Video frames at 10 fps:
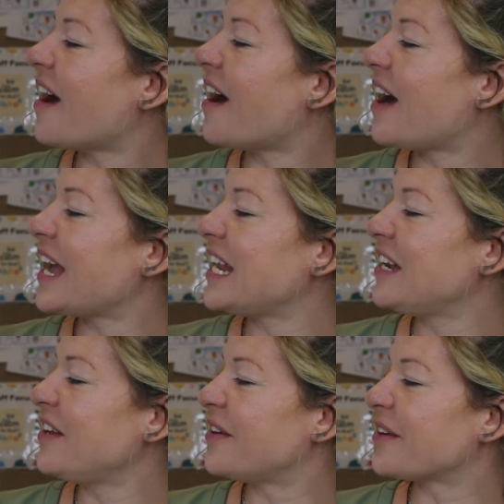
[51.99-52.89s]
I
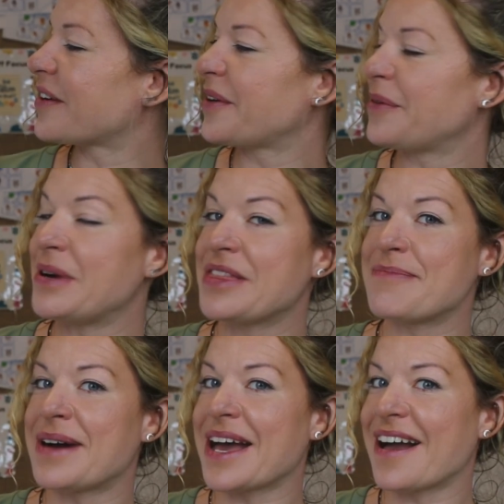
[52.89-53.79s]
look with
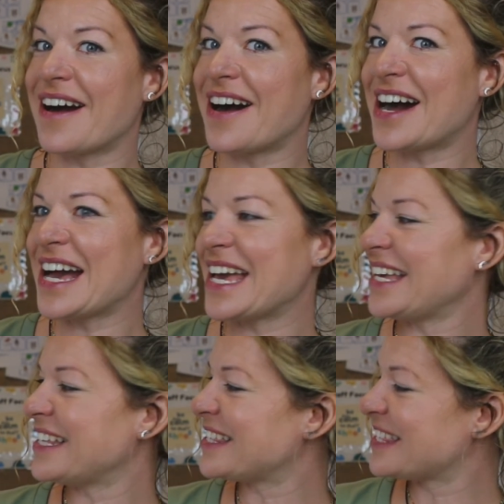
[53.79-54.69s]
my
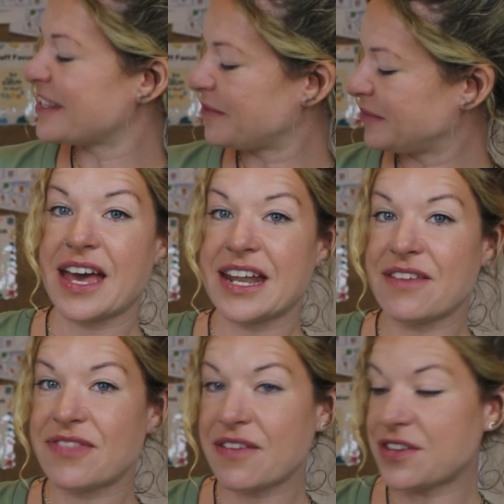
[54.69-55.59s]
eyes. And
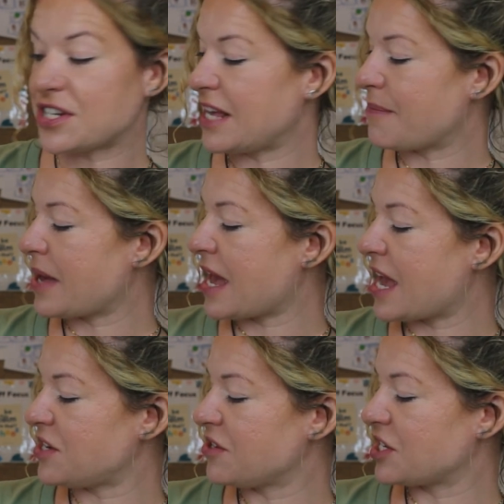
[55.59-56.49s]
if they're visually
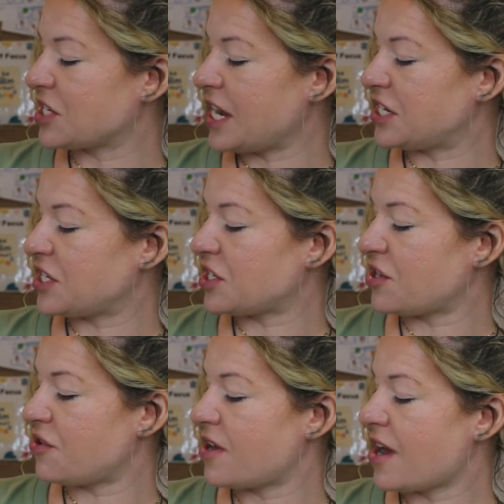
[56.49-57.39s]
impaired, you can change it
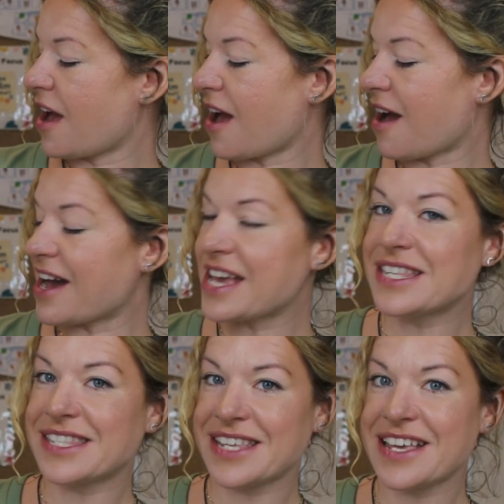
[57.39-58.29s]
to I
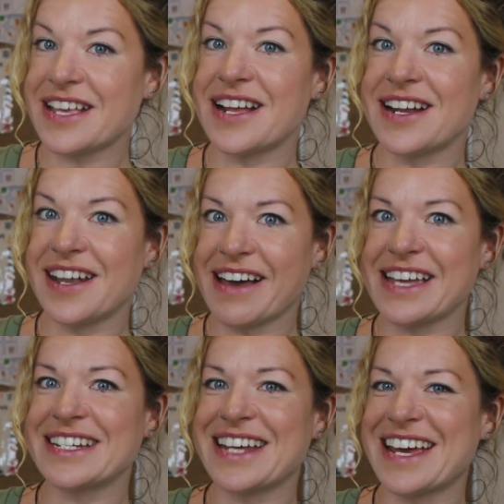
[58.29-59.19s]
see
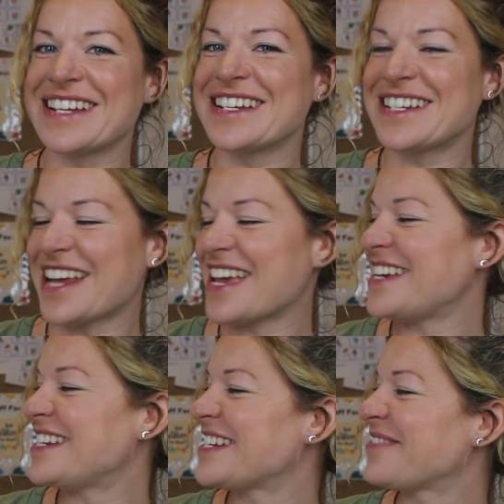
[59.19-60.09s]
light and
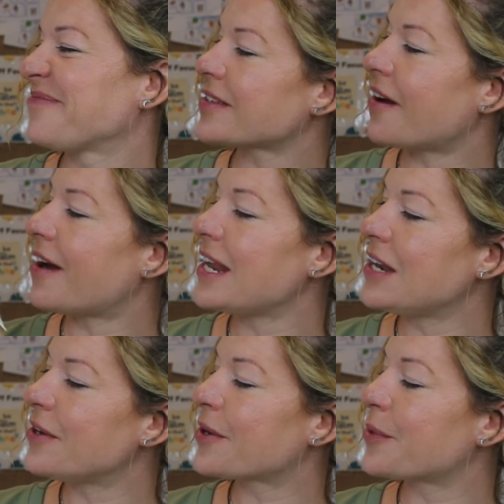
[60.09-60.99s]
shade. So I
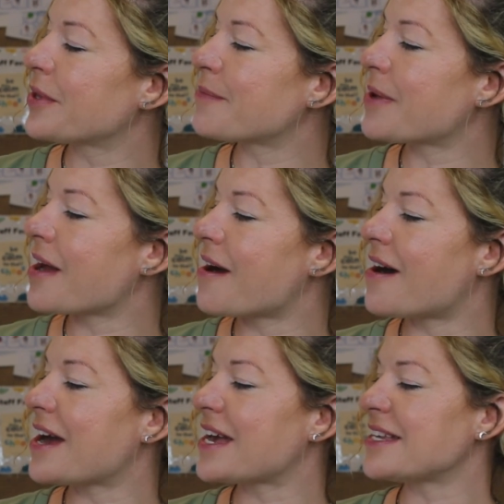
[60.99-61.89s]
look with my
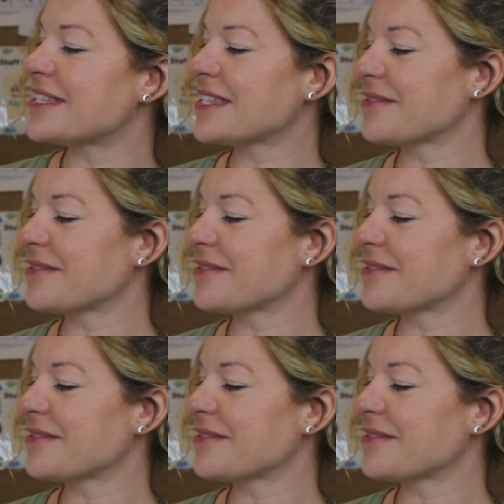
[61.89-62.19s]
eyes.